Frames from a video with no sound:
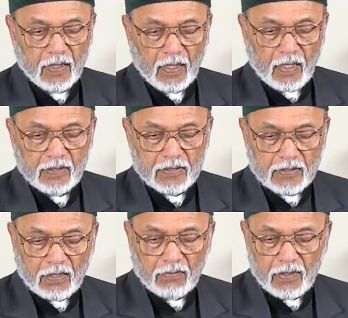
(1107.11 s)
and
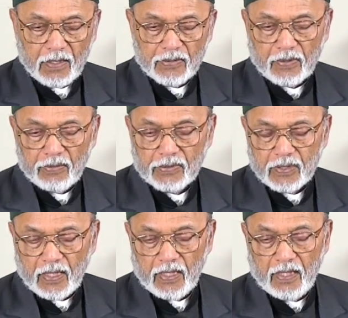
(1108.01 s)
soundly trounced
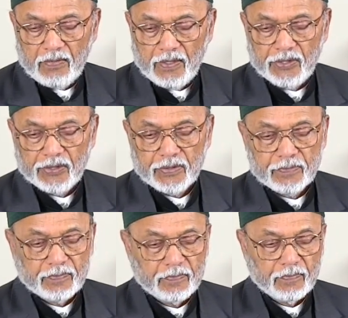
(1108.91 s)
the Hungarians.
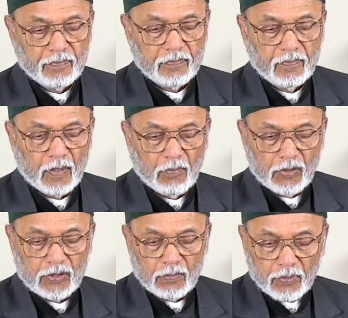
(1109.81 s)

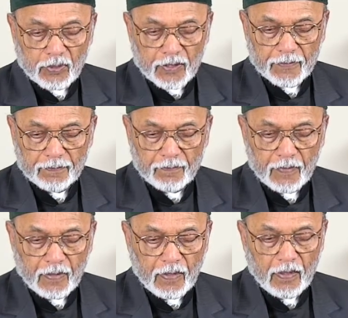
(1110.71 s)
Most important,
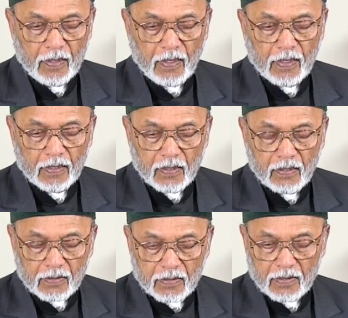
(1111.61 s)
he had
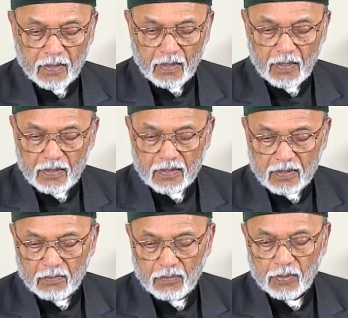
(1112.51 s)
conquered
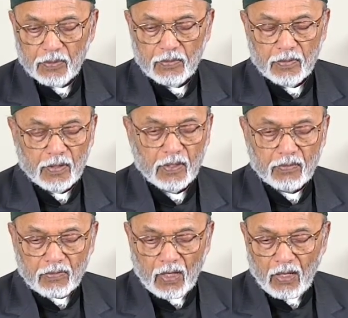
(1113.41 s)
Istanbul,
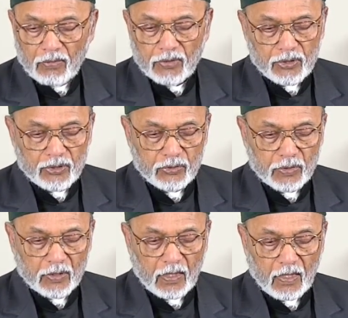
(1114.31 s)
crown
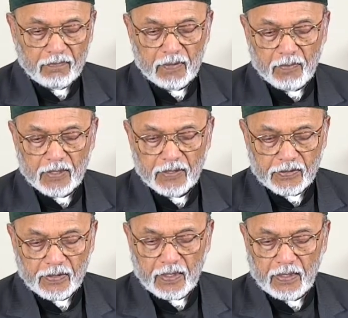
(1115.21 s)
jewel of the
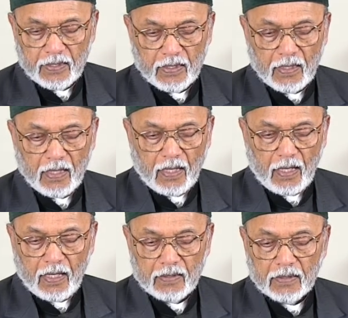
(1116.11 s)
Mediterranean
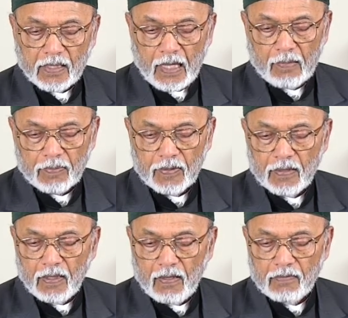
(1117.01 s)
and capital
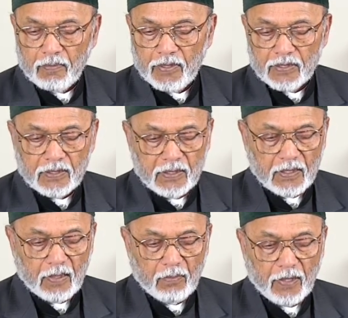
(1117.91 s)
of the Byzantine
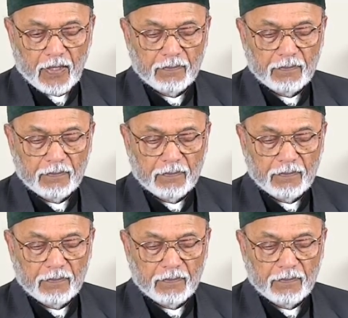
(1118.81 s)
Empire.